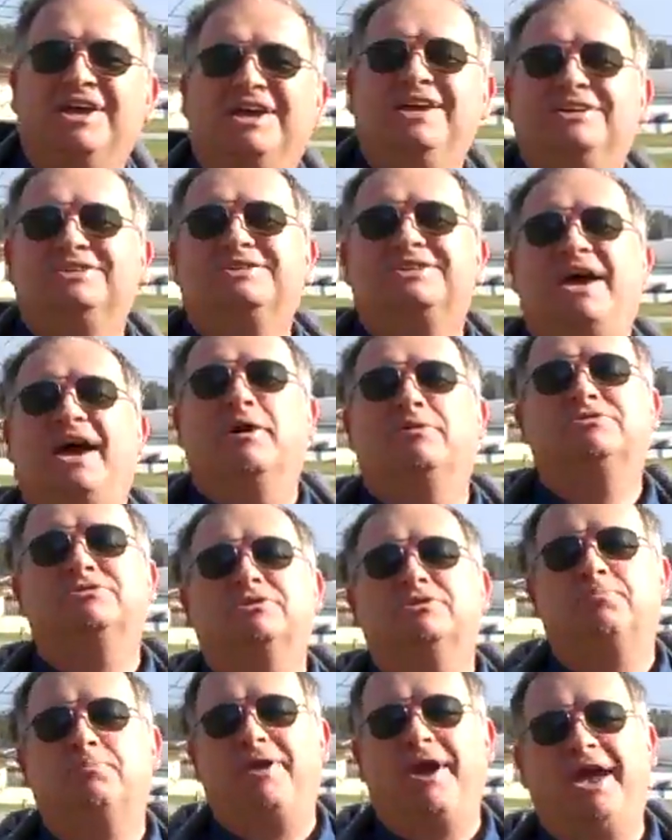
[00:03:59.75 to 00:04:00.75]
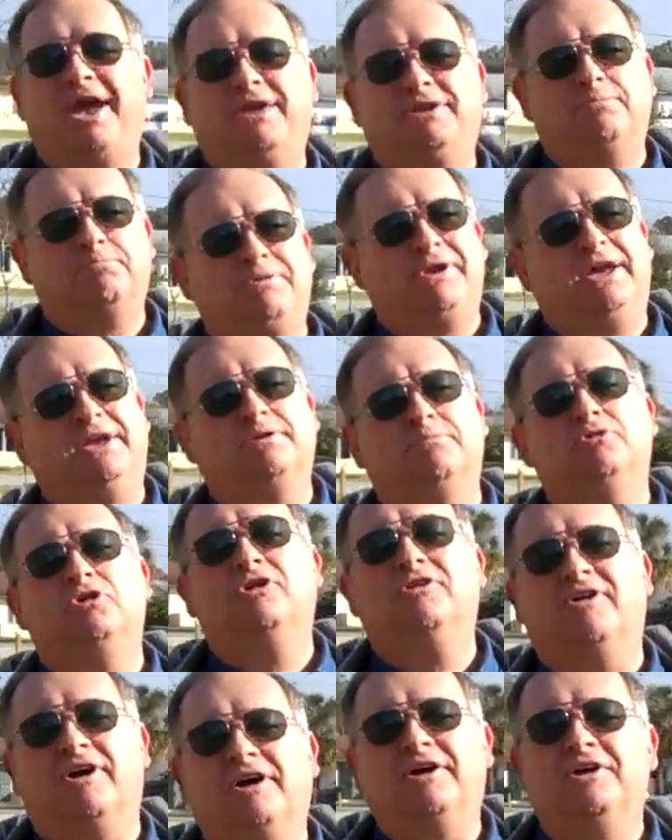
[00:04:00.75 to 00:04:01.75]
is Councilor Pat
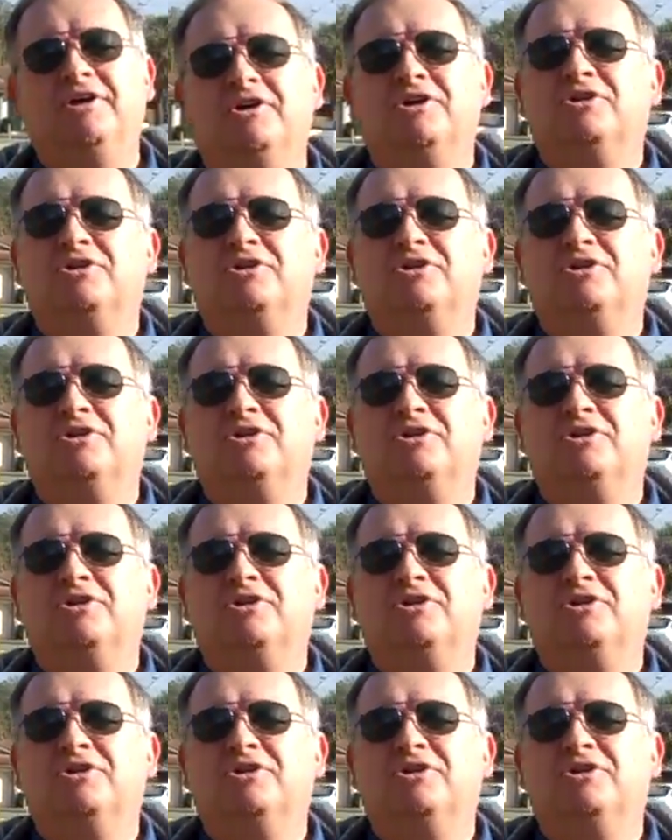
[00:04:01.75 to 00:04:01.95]
Plantamura,